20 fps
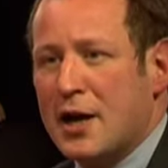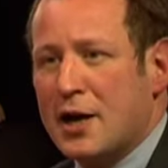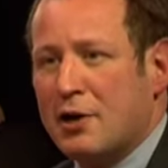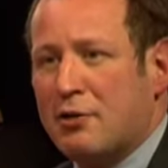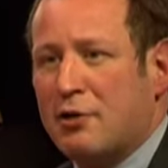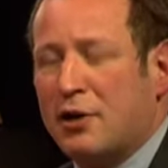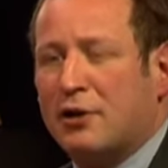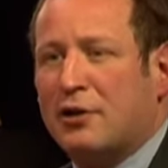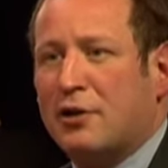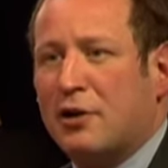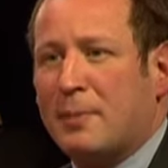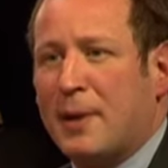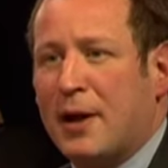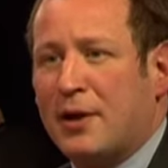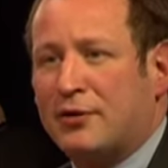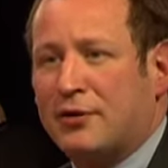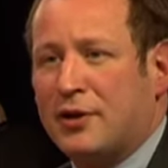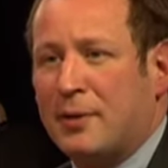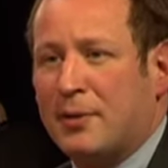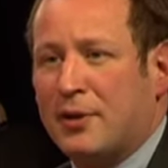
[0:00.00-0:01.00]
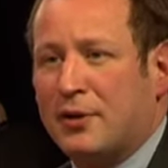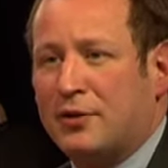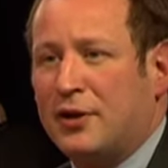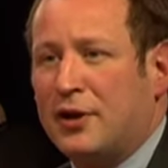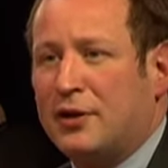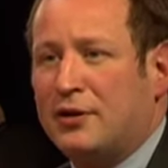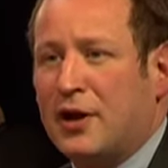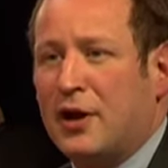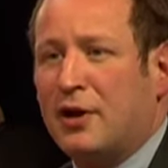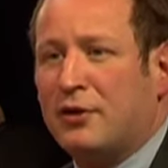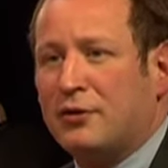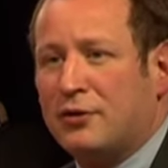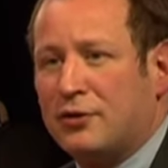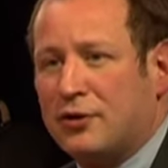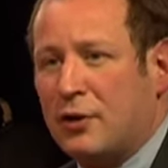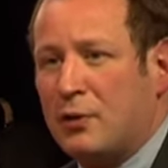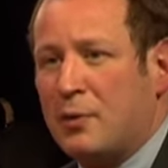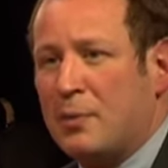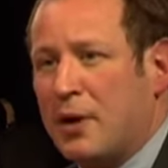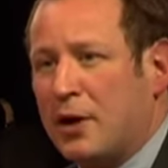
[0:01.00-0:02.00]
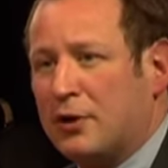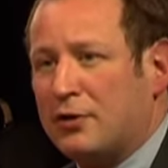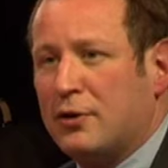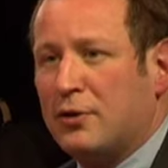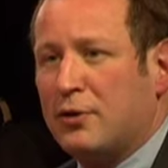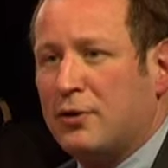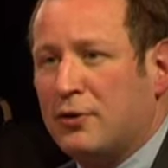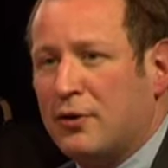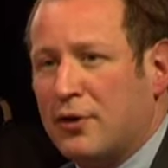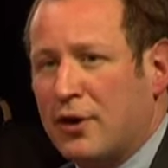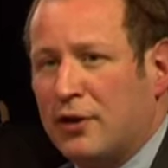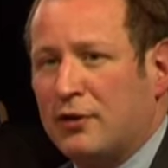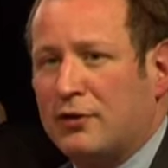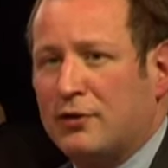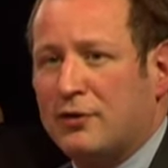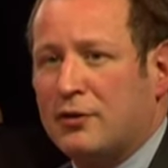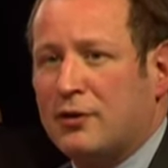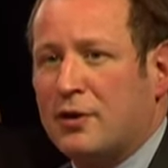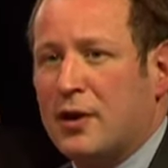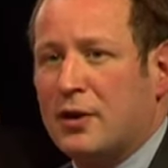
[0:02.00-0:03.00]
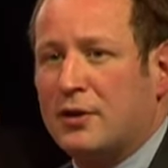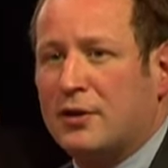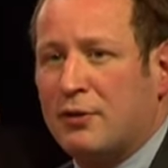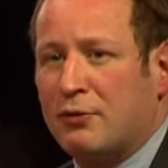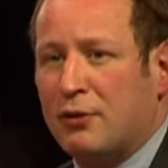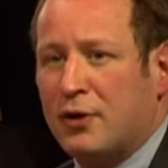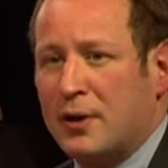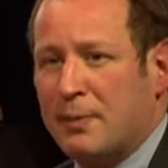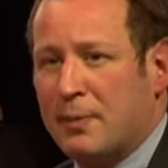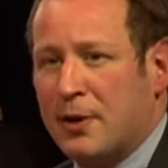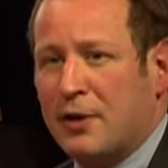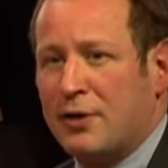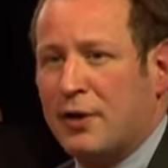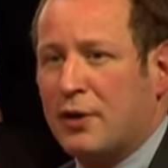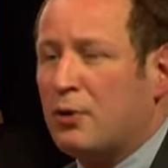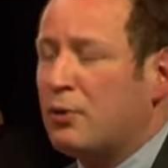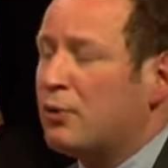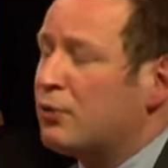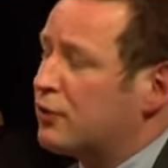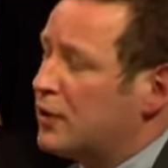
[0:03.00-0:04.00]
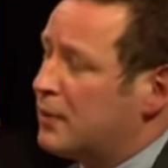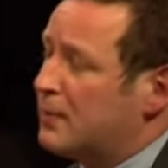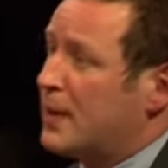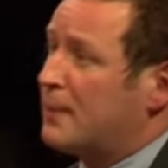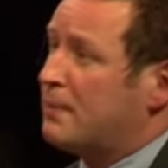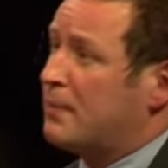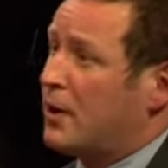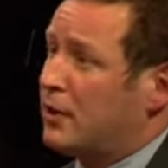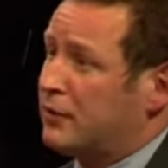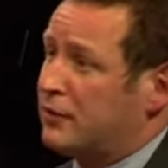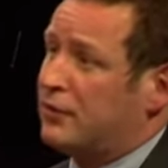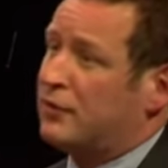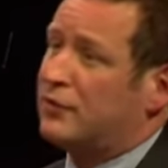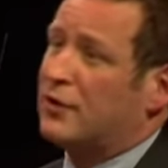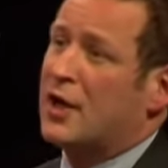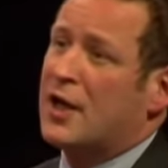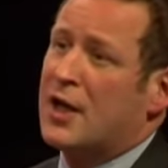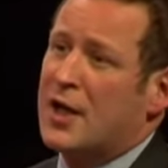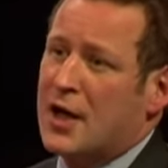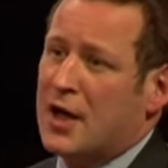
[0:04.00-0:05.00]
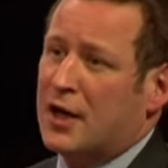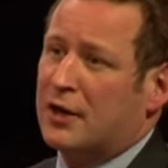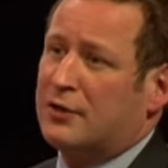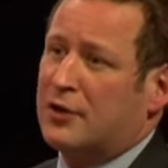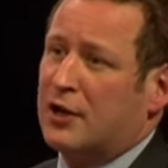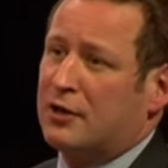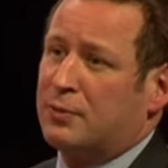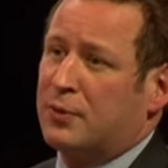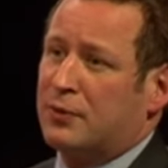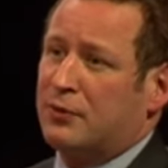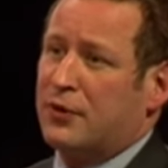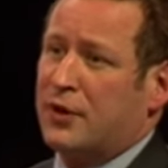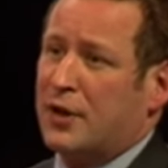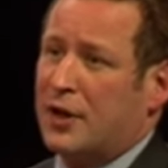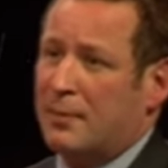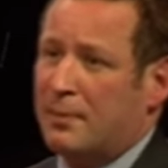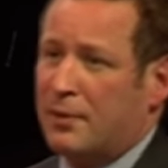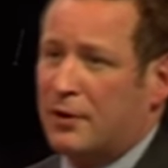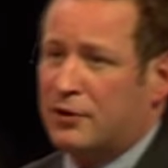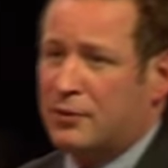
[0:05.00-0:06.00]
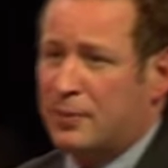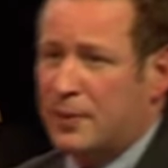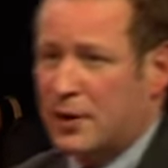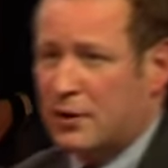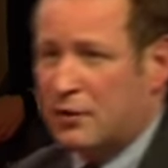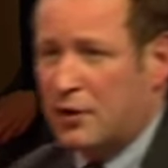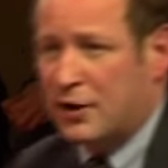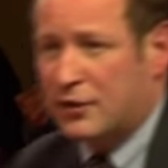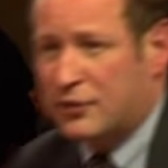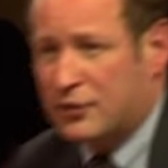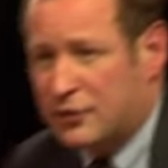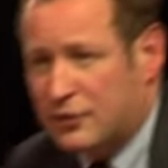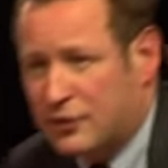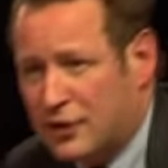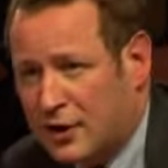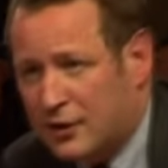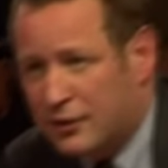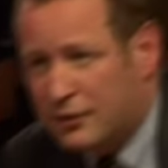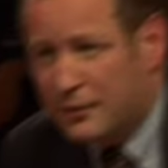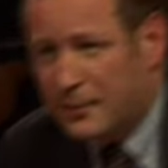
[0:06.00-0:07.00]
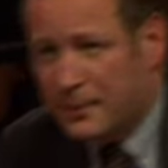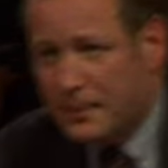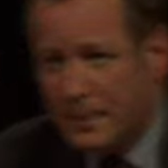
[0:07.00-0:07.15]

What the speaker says: critical about some of the details and say we might do things differently, but I think all three main parties are desperate for the Olympics to be a great success.